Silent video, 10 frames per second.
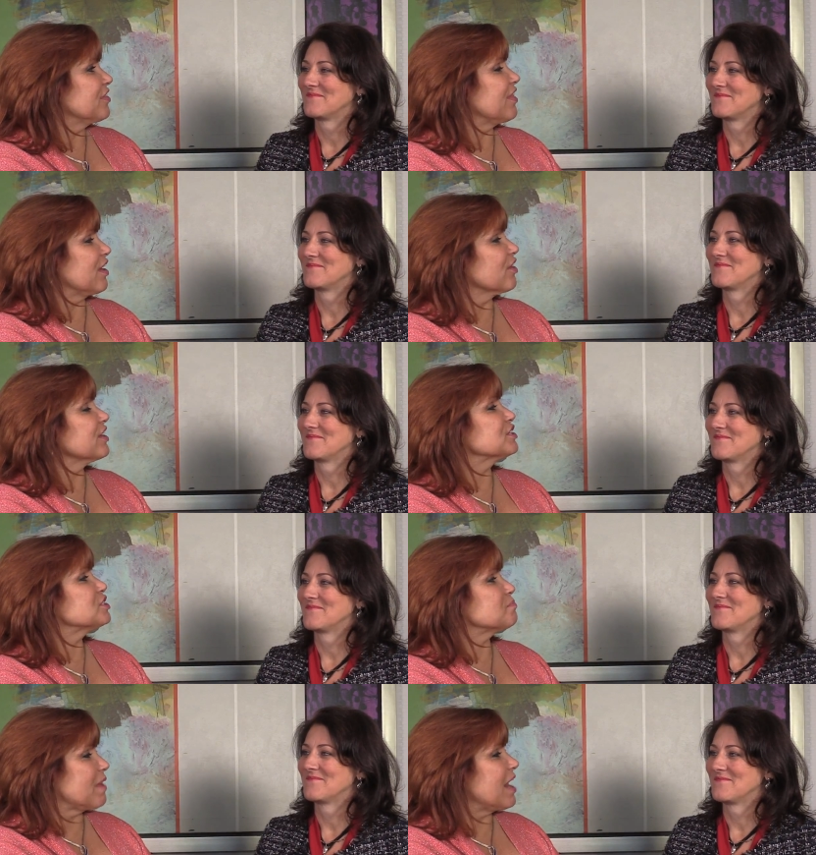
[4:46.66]
Speaker 1: they are
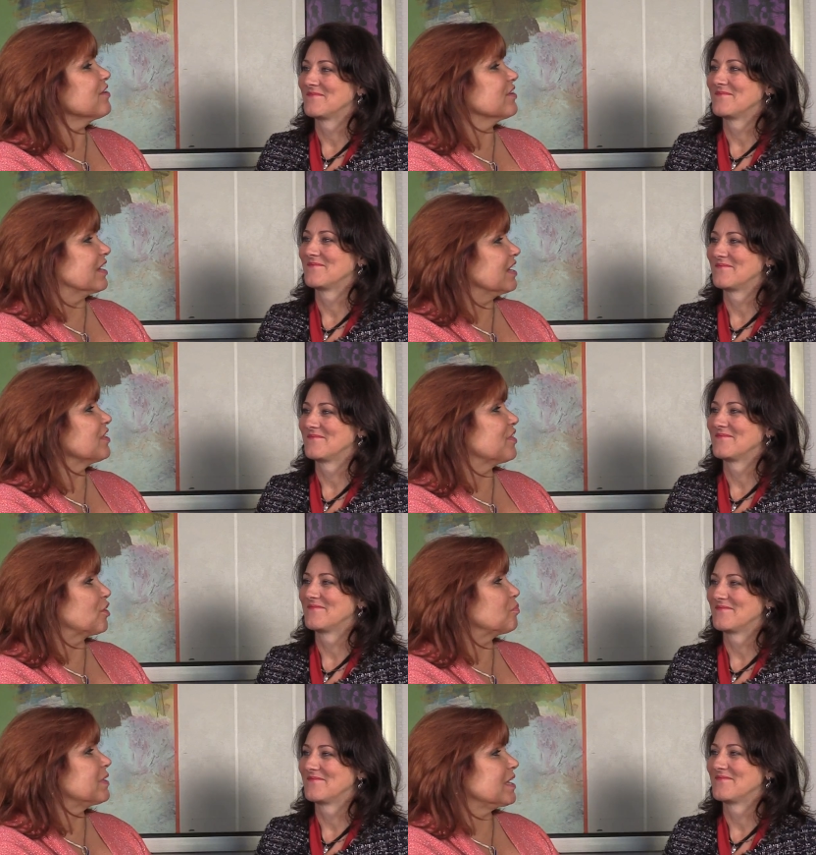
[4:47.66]
inspiring
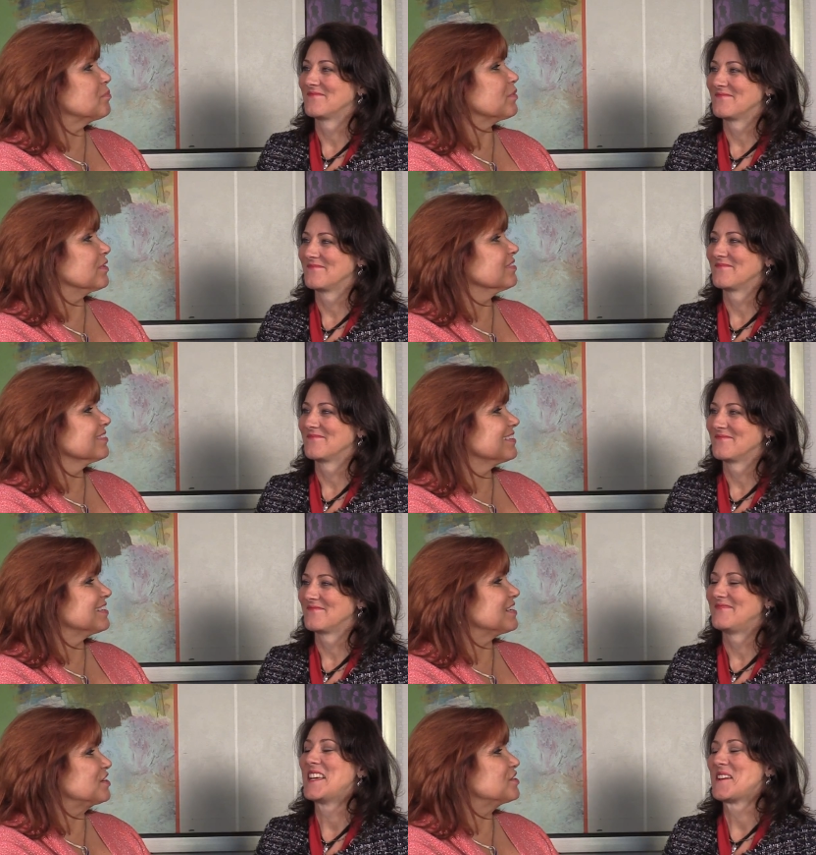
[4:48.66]
their people
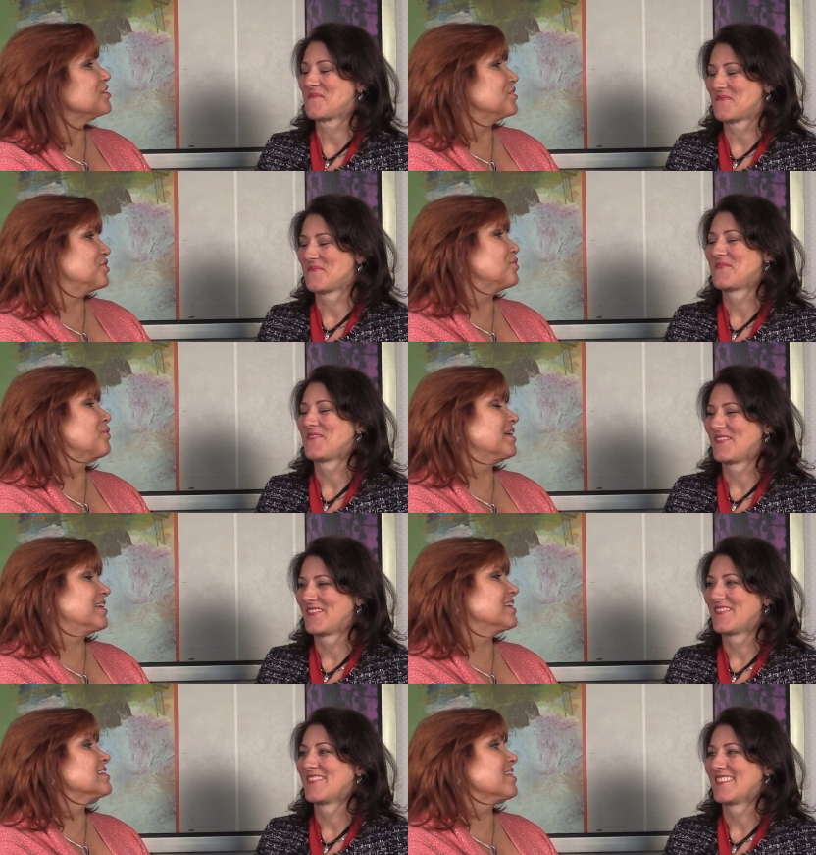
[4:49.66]
to do what
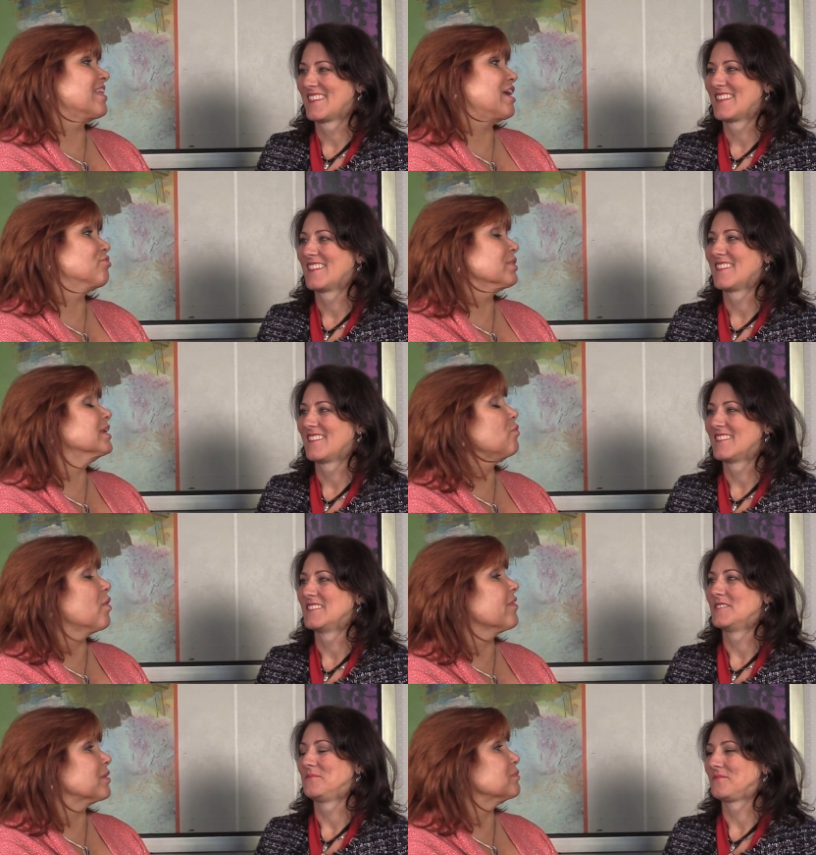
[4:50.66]
it is that they really
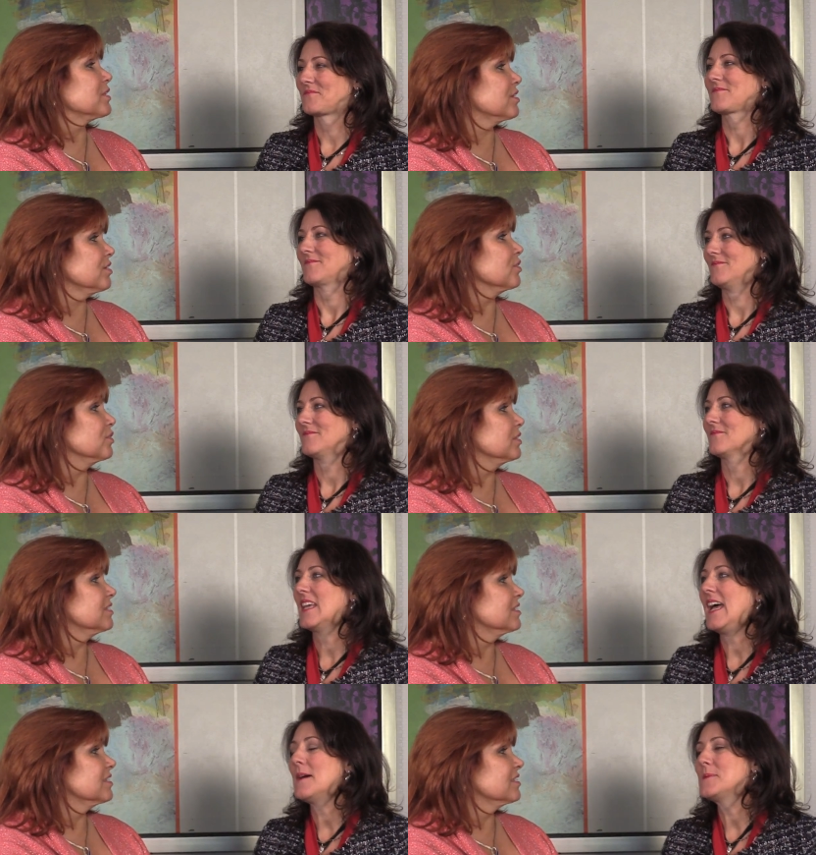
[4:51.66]
want them to do.
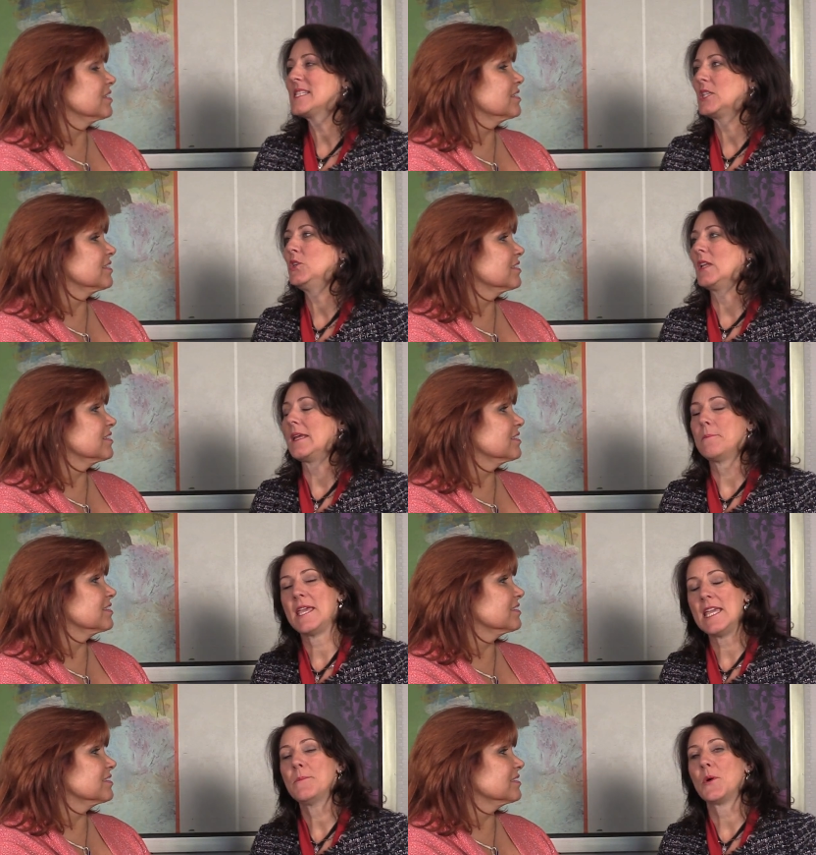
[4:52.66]
Speaker 2: Absolutely.
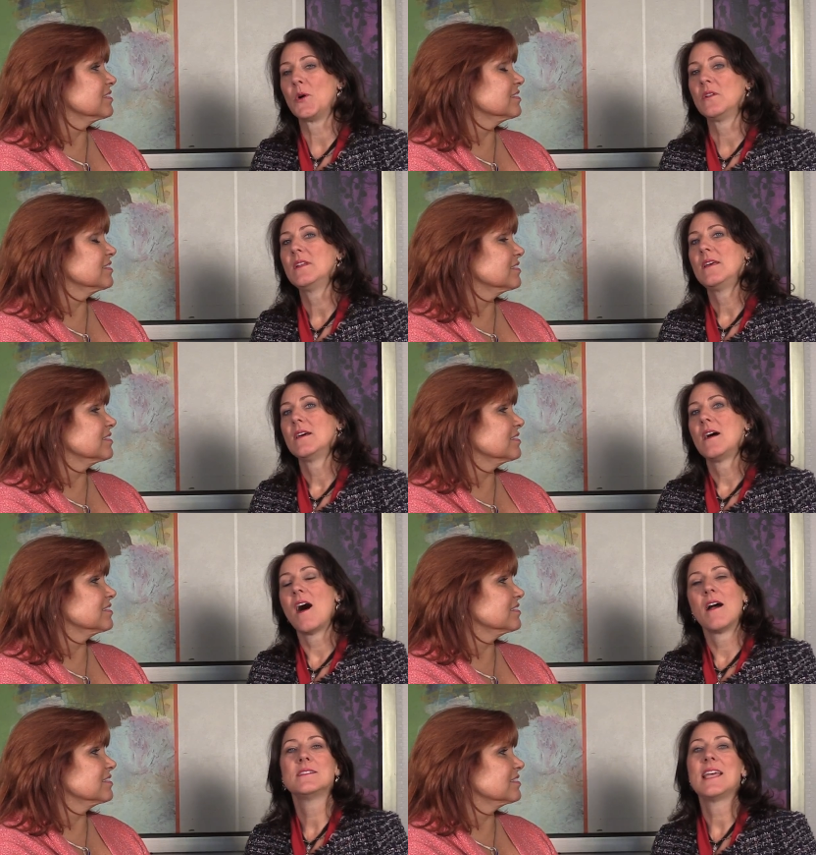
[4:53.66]
People
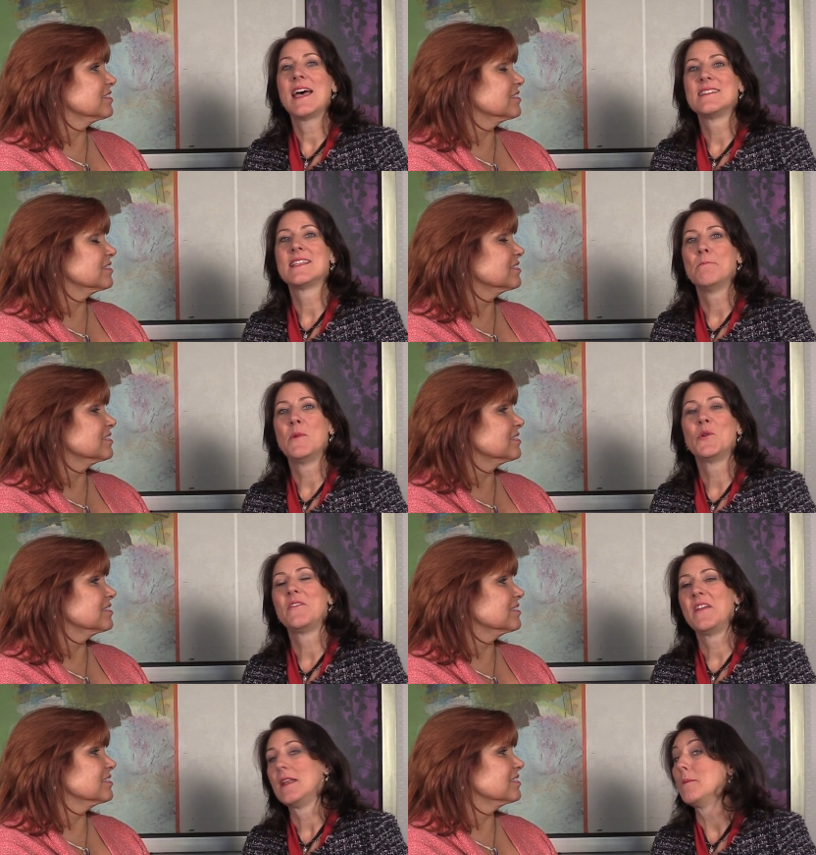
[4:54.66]
aren't as
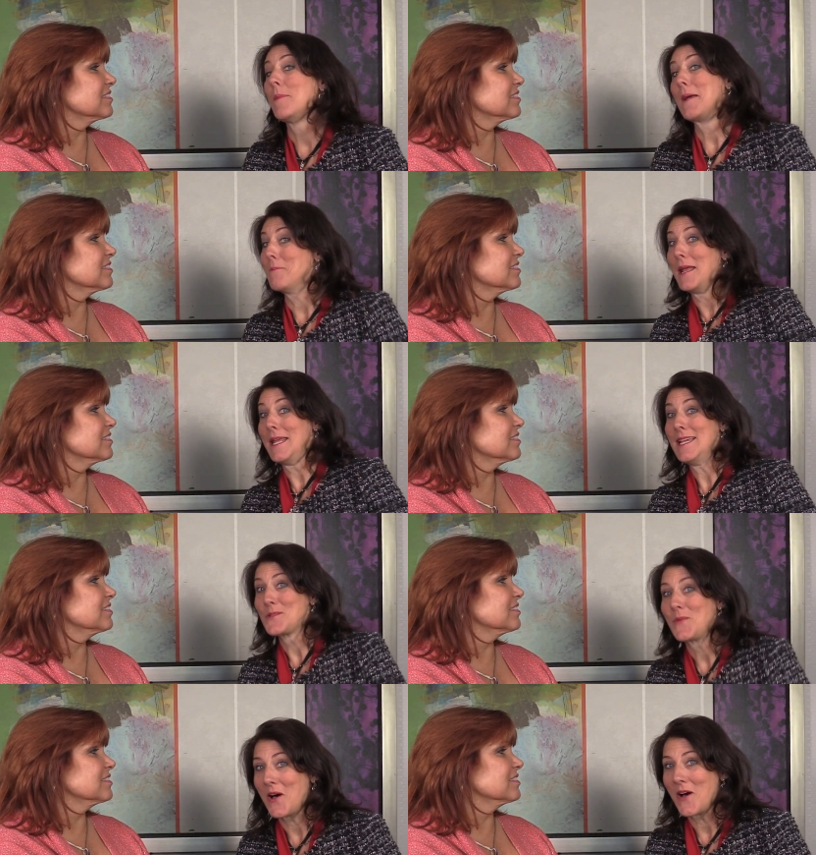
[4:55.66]
motivated by money as
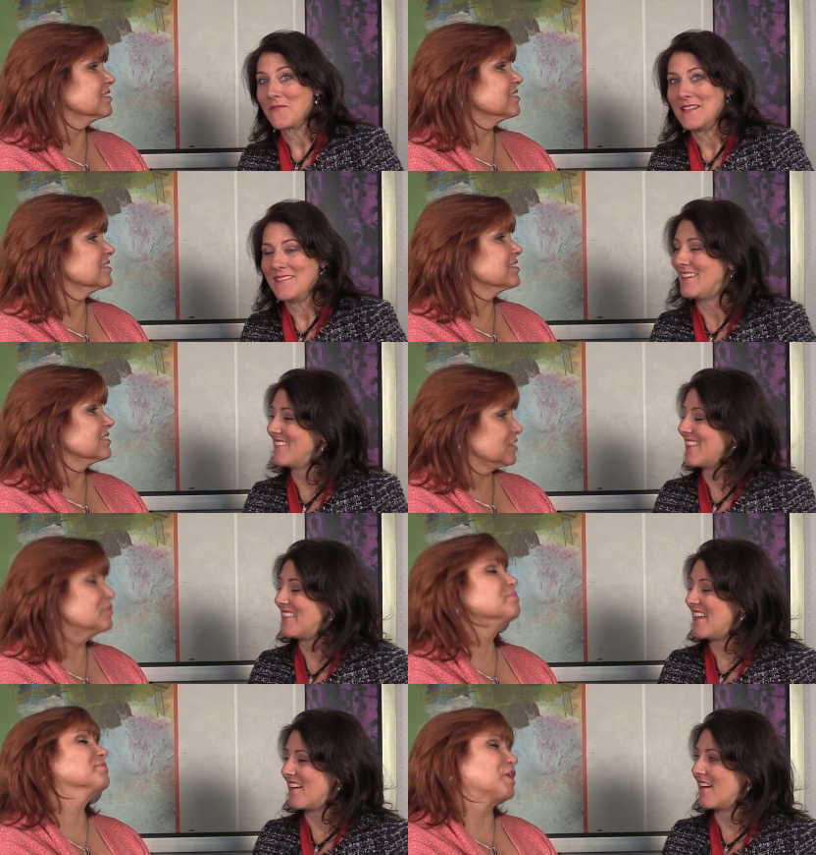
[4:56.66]
we often think that
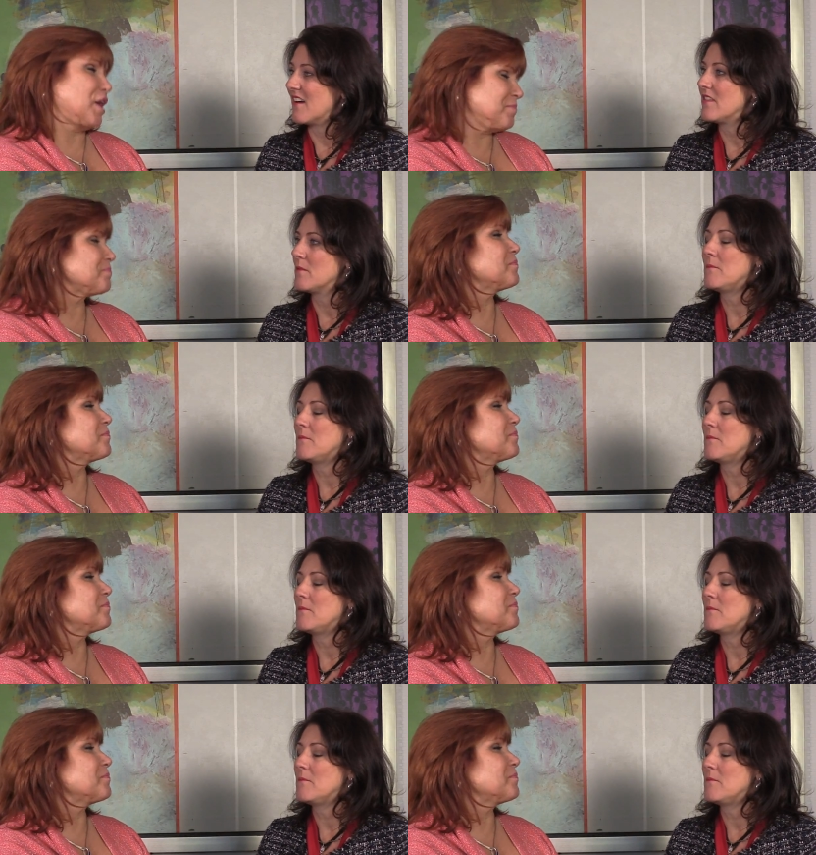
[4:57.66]
they are. They're